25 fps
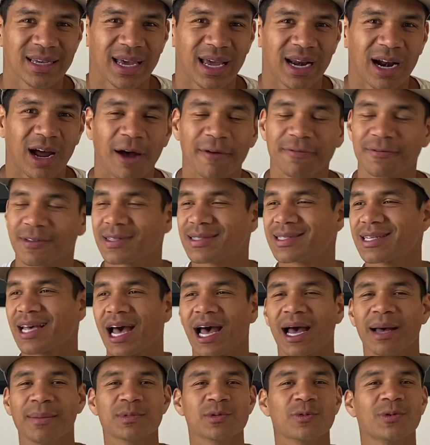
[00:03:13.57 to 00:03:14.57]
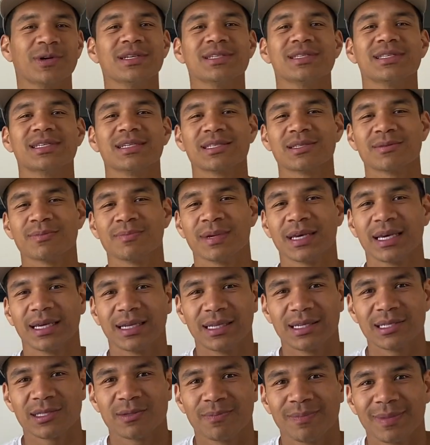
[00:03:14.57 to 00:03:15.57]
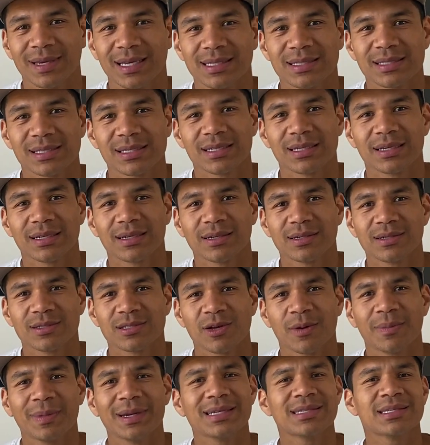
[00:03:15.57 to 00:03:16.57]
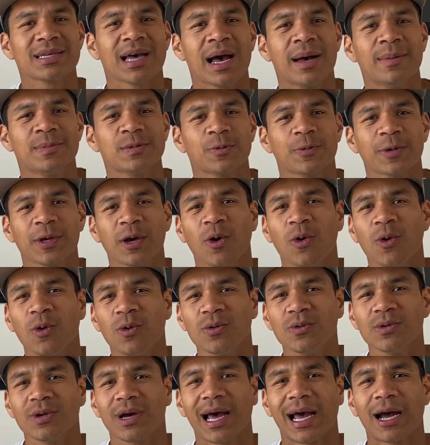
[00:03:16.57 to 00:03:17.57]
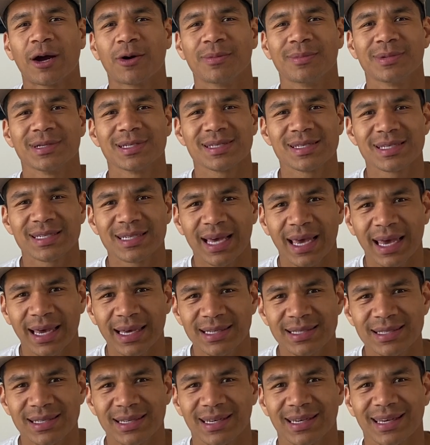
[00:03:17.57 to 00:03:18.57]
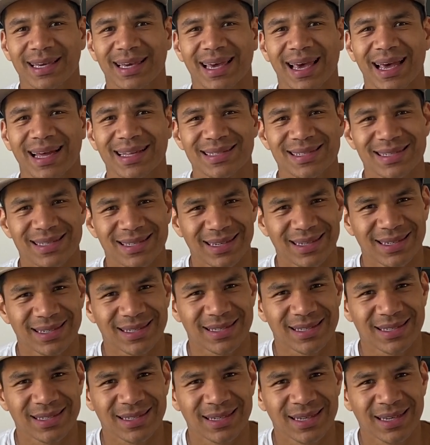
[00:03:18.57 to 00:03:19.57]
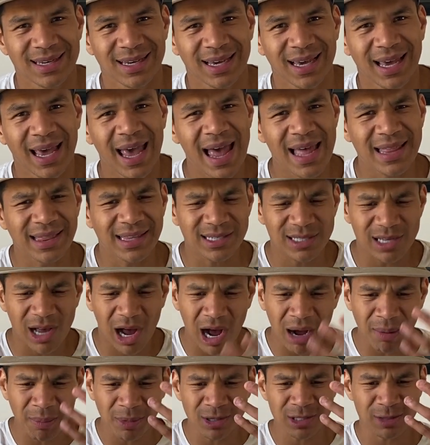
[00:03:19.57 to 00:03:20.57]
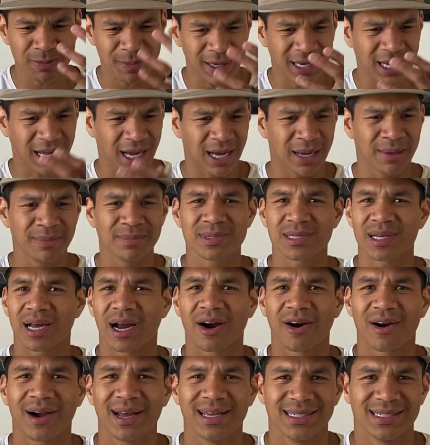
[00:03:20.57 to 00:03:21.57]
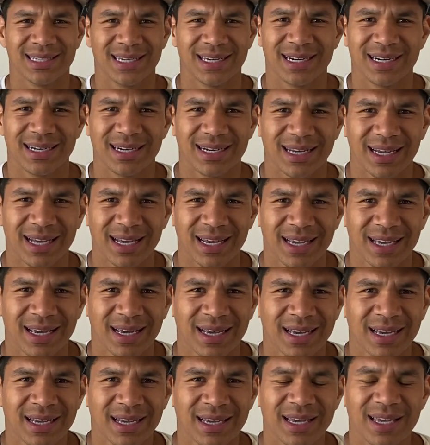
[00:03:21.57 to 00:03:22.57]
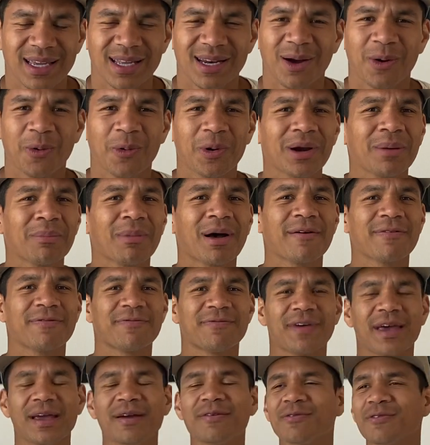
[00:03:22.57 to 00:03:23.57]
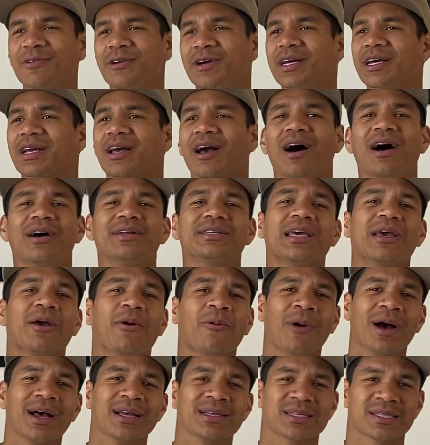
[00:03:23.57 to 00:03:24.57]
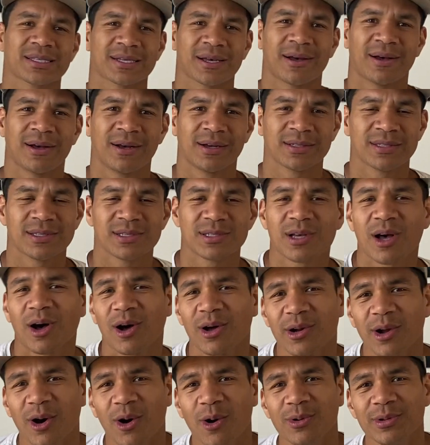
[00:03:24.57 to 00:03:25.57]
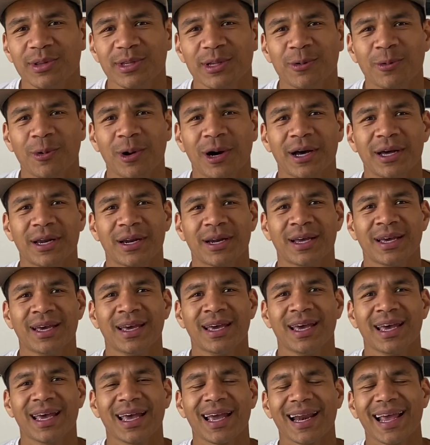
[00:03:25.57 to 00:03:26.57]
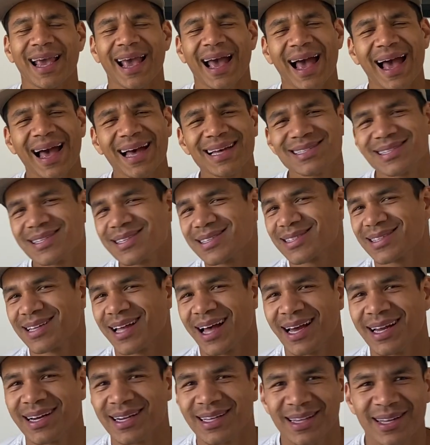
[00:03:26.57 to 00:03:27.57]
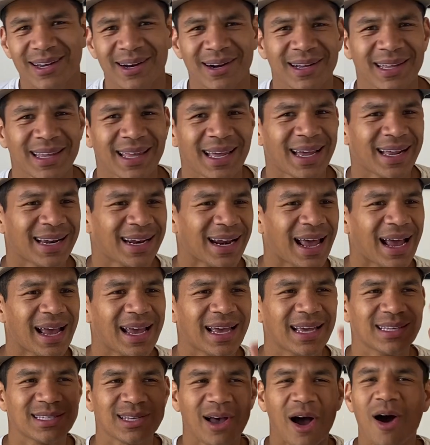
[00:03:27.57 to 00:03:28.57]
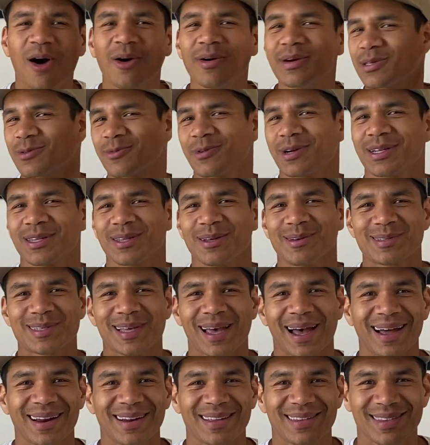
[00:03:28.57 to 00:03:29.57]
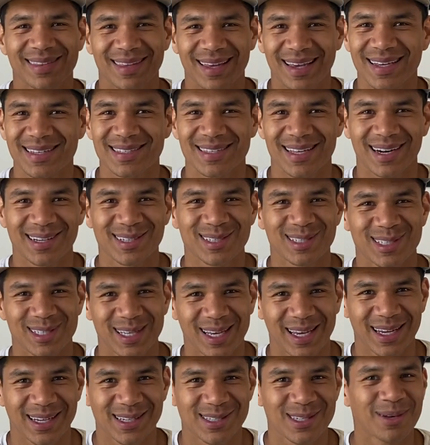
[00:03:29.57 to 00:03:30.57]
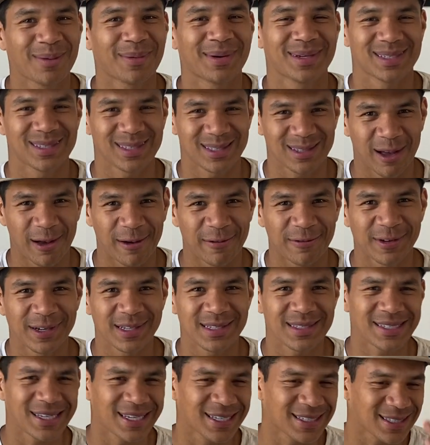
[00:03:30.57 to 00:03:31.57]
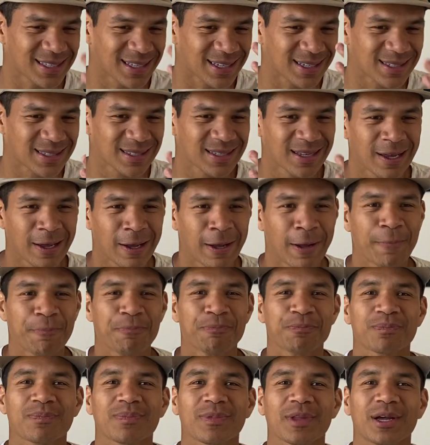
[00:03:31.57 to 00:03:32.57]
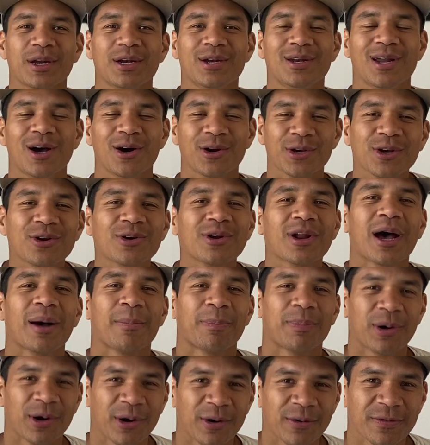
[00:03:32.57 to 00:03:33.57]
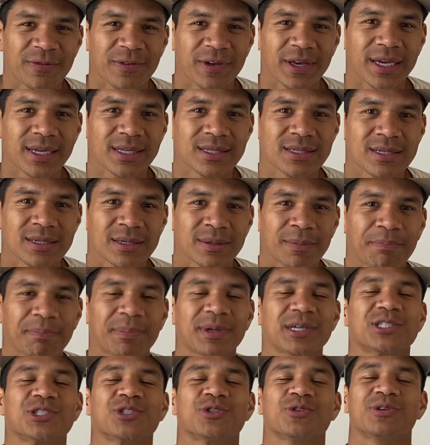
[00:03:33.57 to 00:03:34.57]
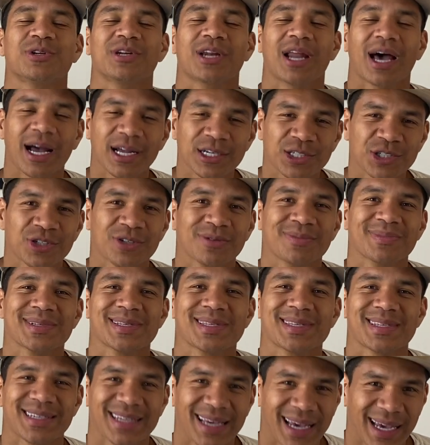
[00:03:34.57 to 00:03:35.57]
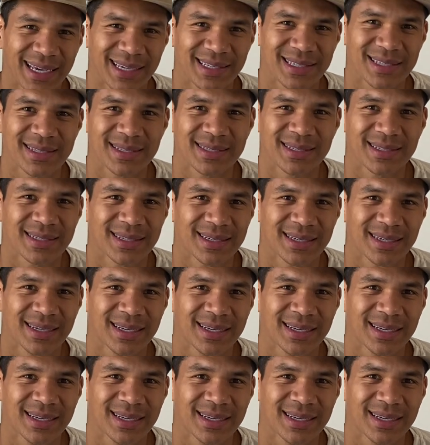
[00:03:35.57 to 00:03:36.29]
And oftentimes, what does this mean? This means that so many times we hold our mistakes against us. And this almost becomes our identity. You know, one of my favorite Kanye West songs is called "Only One." And he has this line in there that is always one of those kind of things that I sing to myself. And it says this: "No, you're not perfect, but you're not your mistakes."